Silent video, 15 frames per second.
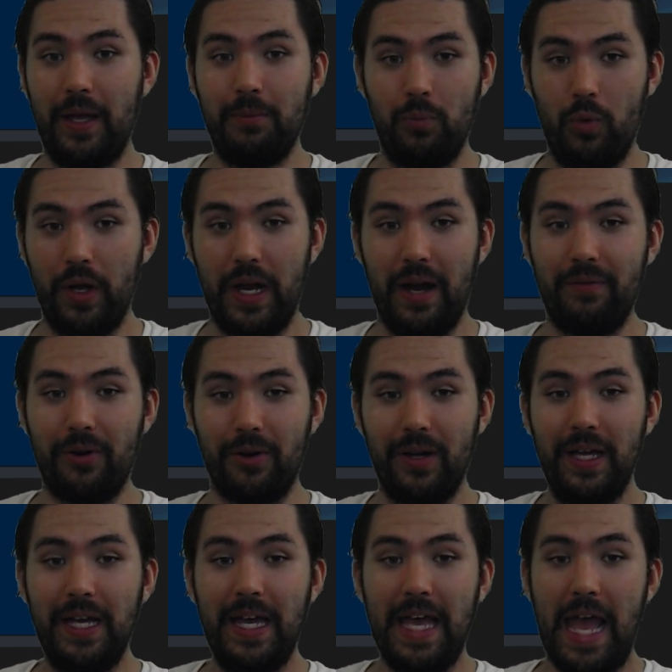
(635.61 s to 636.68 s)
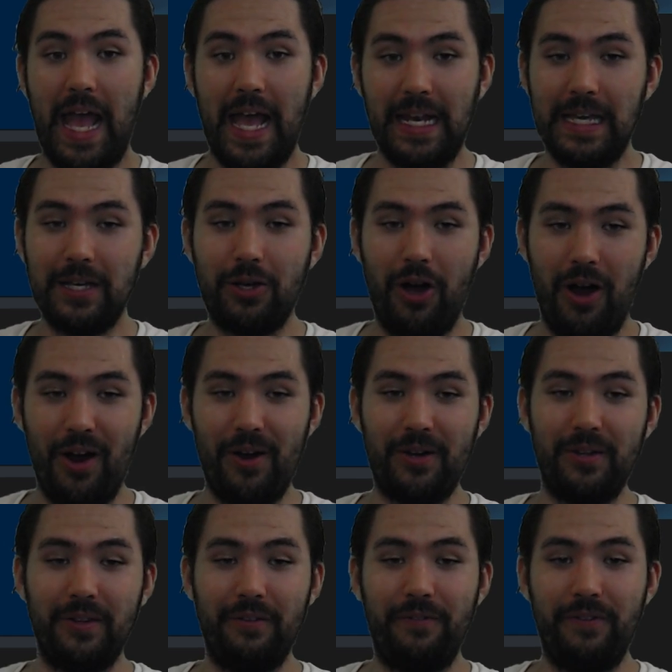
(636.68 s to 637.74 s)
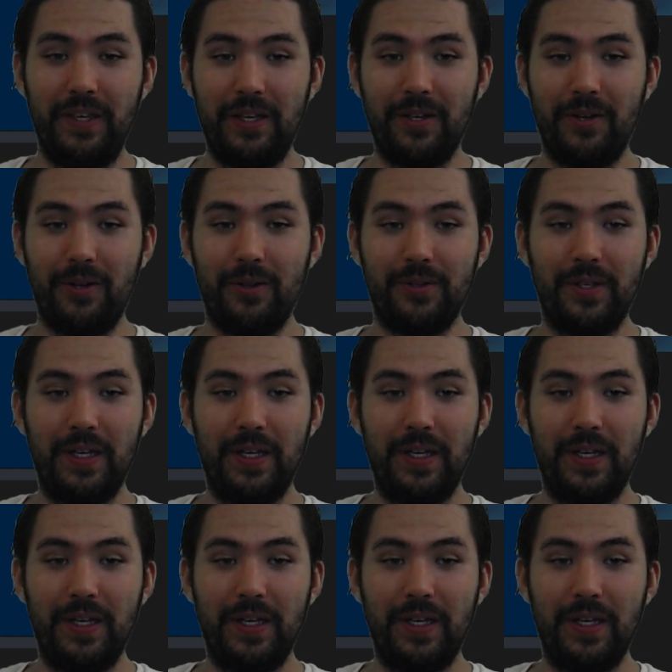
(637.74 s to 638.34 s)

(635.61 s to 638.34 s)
whatever, any card on the field,